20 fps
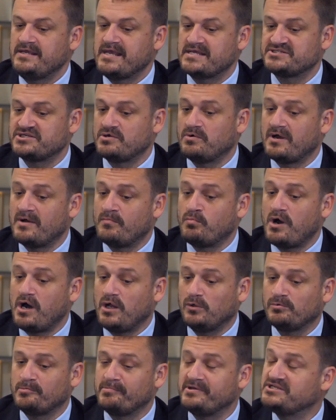Yeah, so
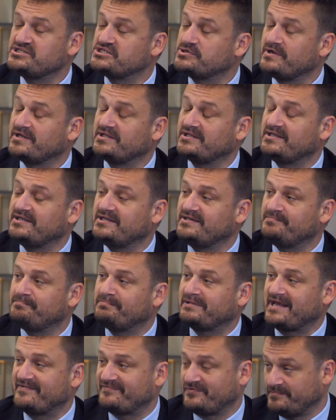while we've been doing the
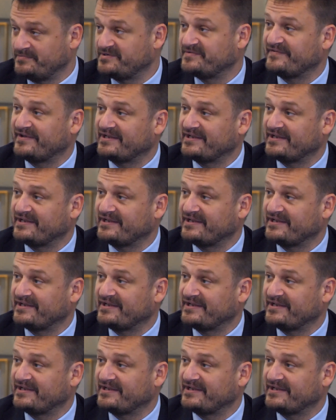platform